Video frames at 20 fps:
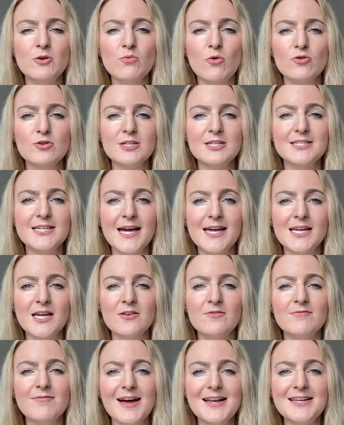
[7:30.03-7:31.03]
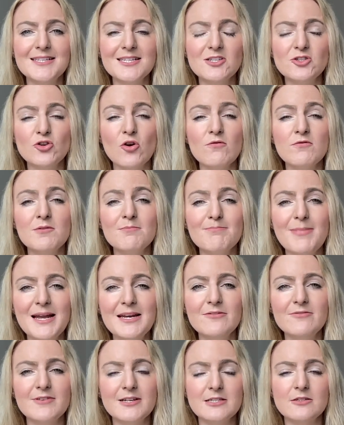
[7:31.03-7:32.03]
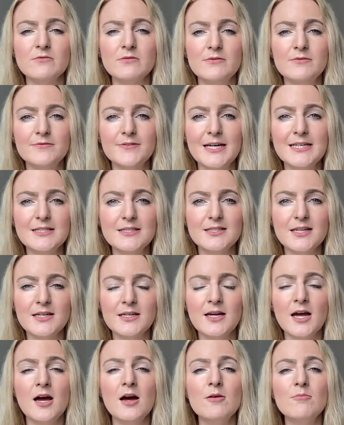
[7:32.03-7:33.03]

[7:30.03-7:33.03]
want to take advantage of the benefits of investing,